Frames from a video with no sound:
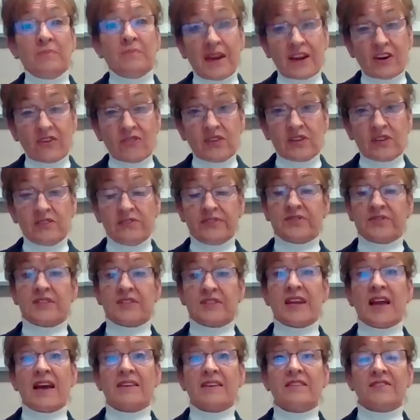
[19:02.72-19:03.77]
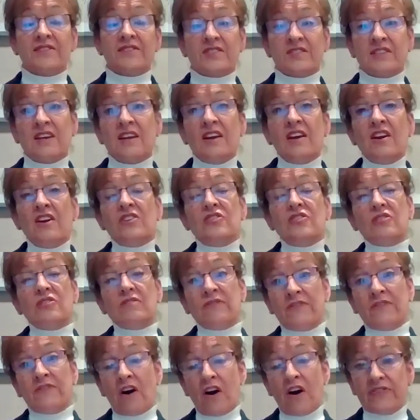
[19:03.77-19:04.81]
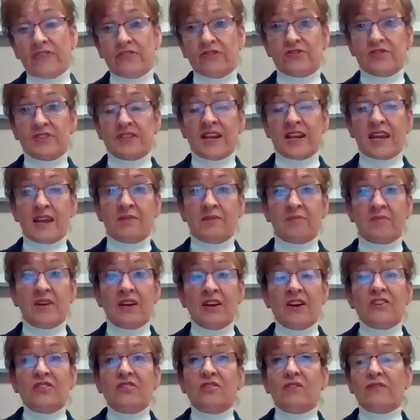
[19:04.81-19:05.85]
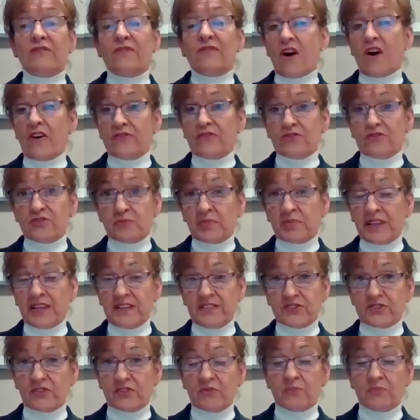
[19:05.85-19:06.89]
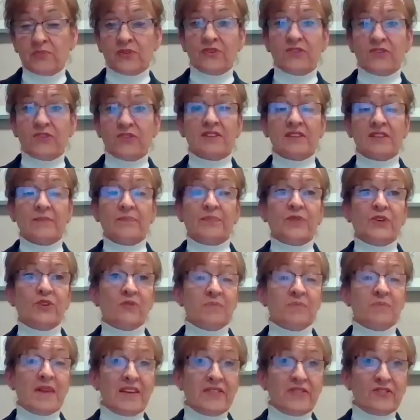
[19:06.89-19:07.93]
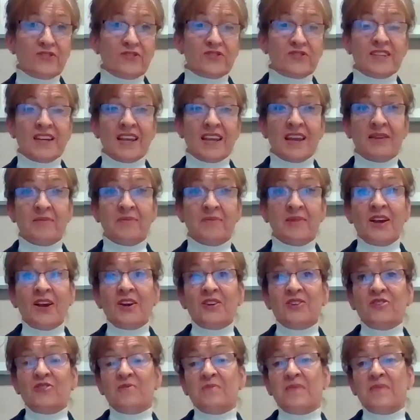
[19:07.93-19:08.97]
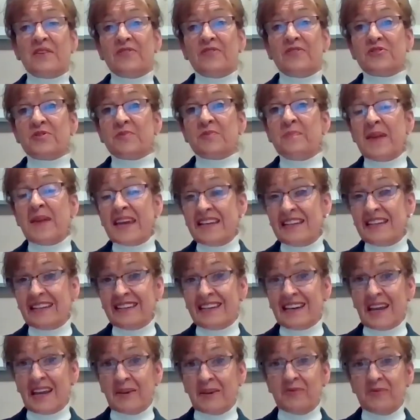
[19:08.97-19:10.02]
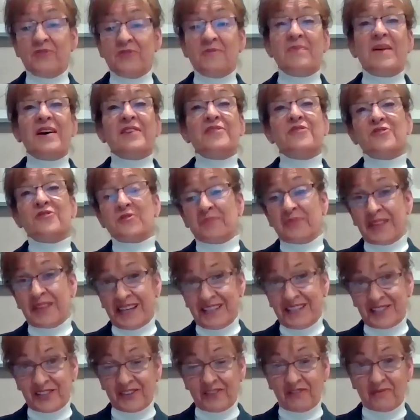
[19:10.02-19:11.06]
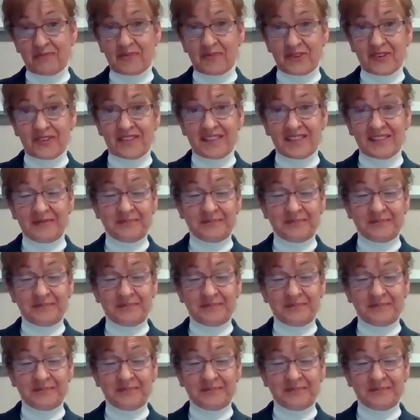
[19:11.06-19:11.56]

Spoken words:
marital status, your father's name, your father's place of birth, your mother's name, your mother's maiden name, your mother's place of birth.